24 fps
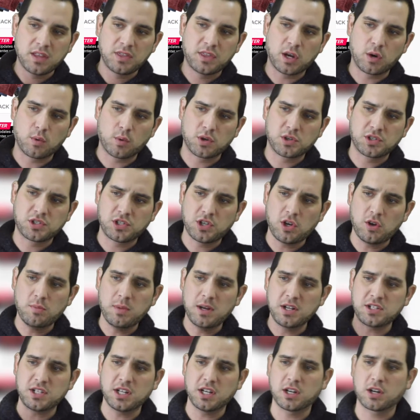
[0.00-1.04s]
"There were so
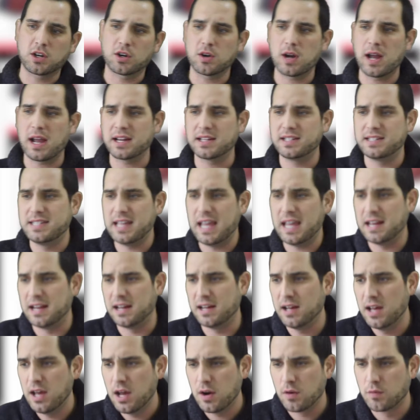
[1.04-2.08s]
much incorrect
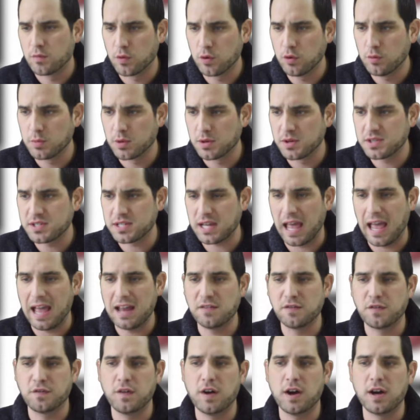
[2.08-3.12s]
data, rumors,
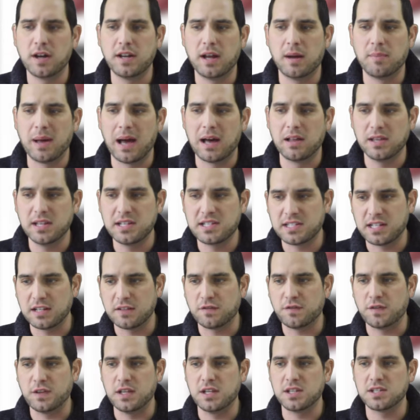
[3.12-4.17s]
and FUD about listing
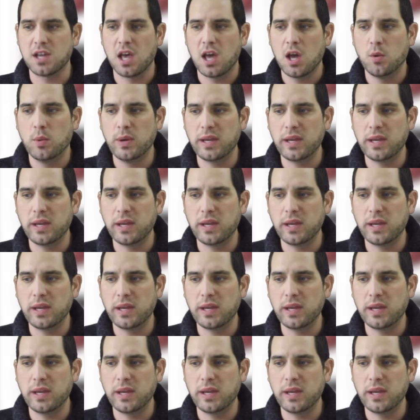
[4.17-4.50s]
fees.